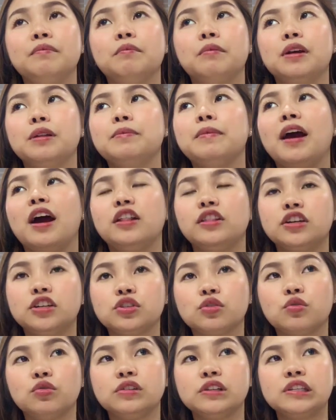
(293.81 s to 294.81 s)
but my other
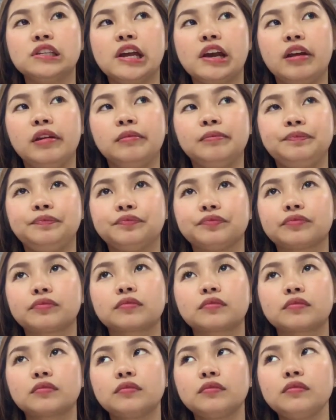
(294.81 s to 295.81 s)
schools then
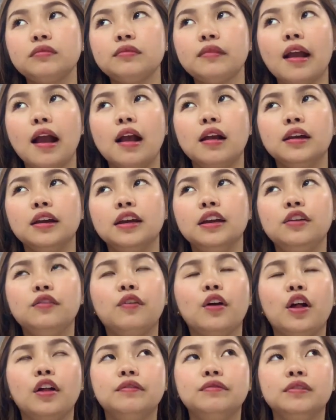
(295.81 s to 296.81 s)

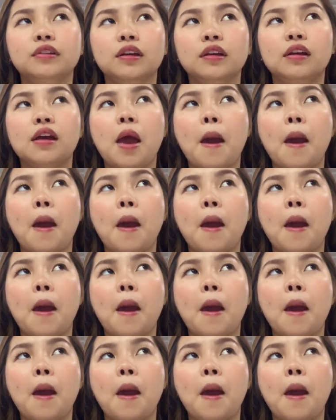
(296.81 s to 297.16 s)
involved